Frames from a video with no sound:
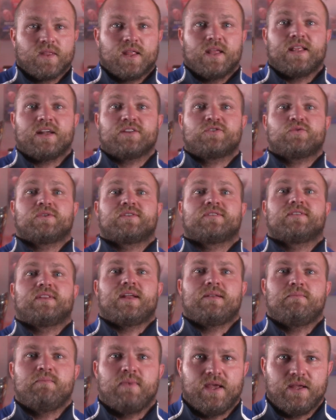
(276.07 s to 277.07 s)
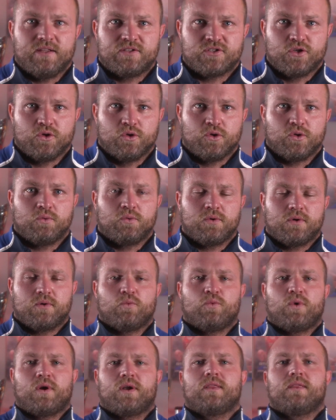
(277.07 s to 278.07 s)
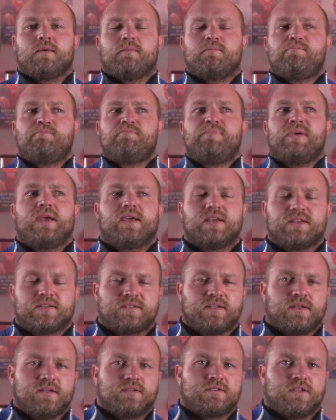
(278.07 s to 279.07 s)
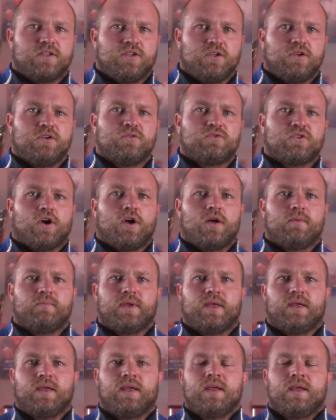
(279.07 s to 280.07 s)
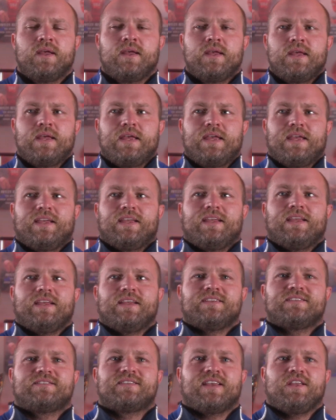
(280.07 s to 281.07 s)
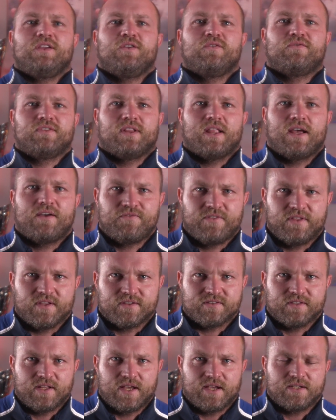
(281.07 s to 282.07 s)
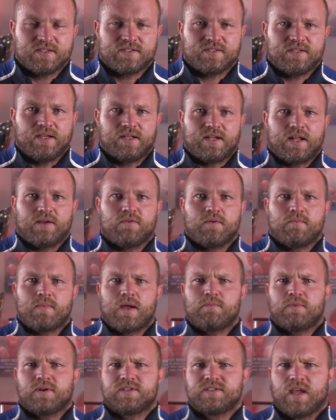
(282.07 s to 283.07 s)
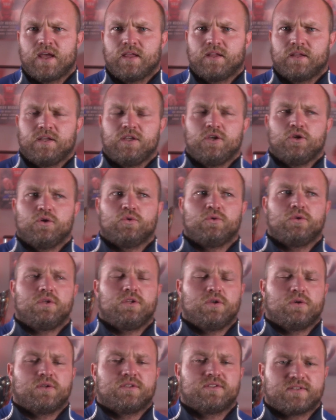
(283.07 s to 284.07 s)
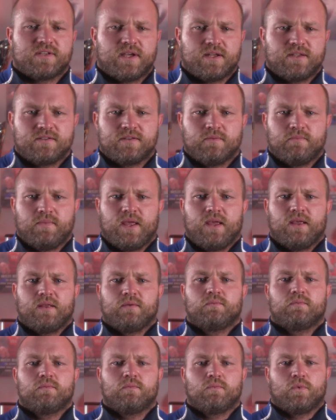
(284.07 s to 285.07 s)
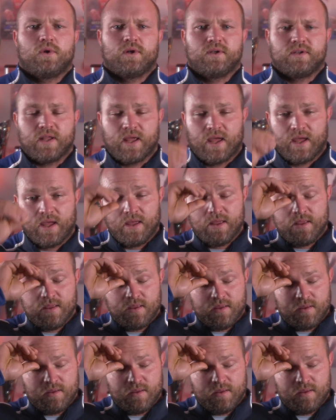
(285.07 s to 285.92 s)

and that's what's led me to one of the biggest things that you taught me is that you've left this legacy. And I remember telling you, you had said to me one day